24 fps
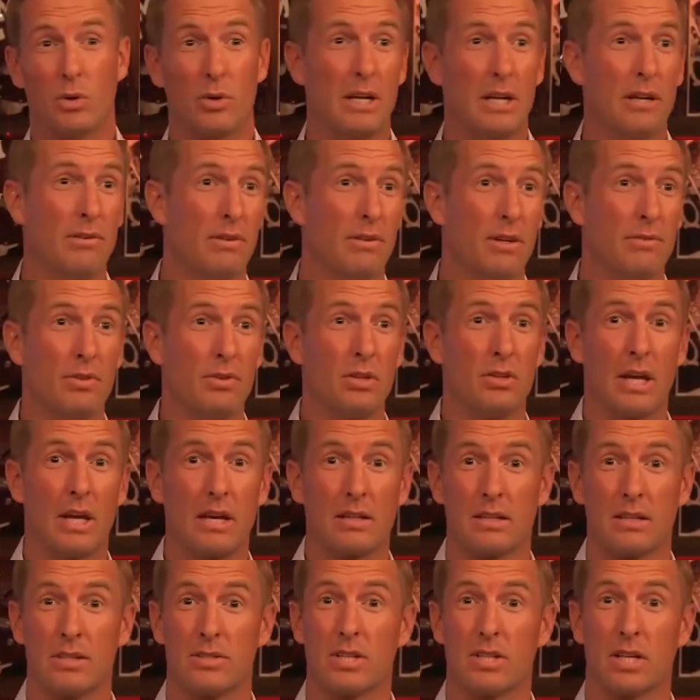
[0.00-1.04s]
So even if you
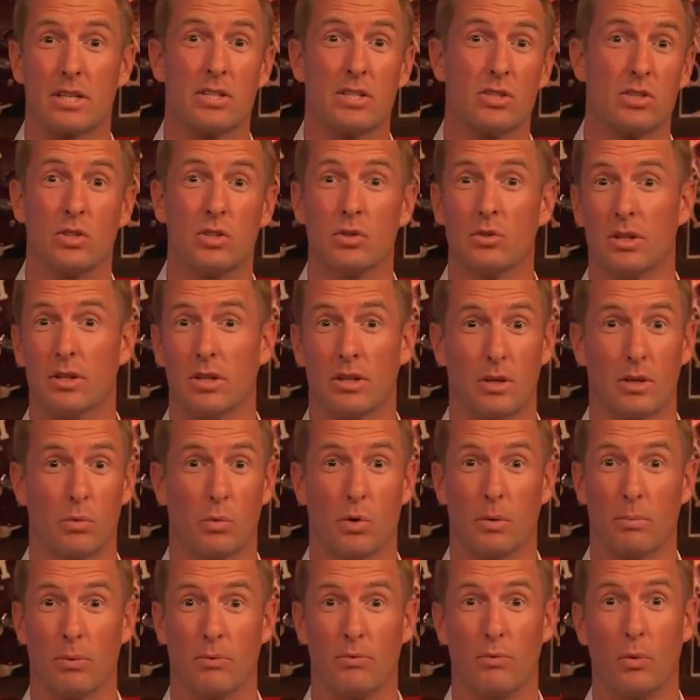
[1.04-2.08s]
take the 6-2 that they
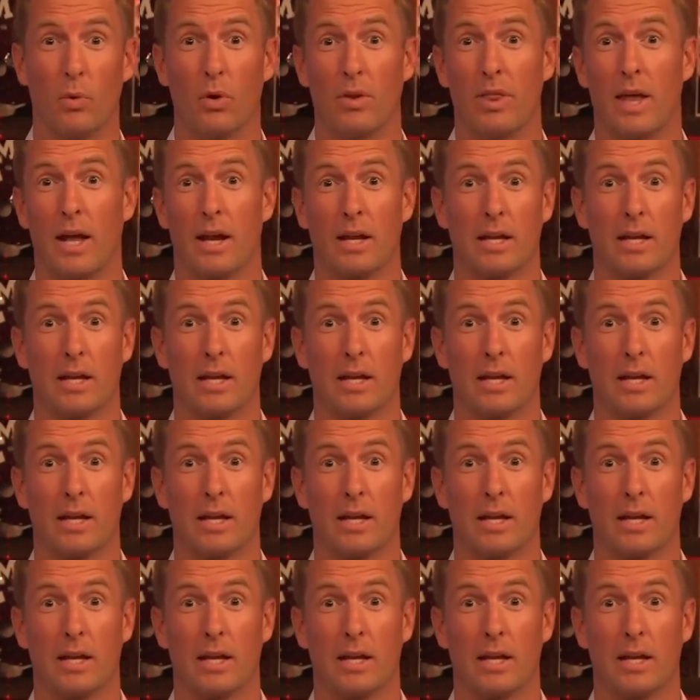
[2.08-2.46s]
were before